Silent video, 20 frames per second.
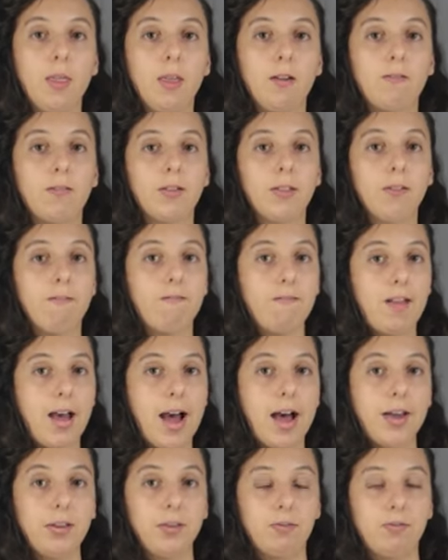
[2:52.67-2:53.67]
for the
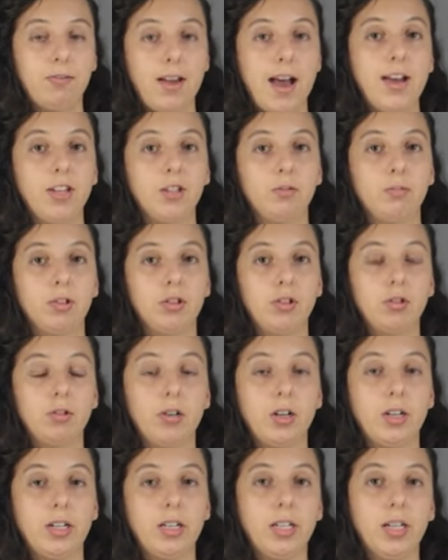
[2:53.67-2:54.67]
vast, vast
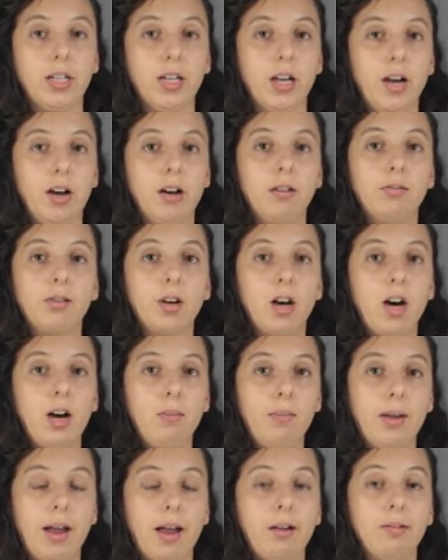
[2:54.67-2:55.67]
majority of
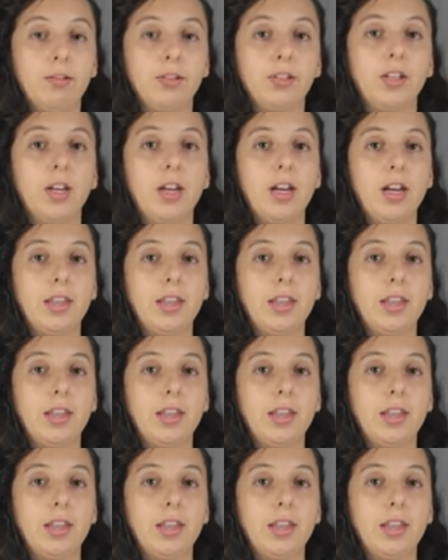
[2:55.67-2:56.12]
compounds,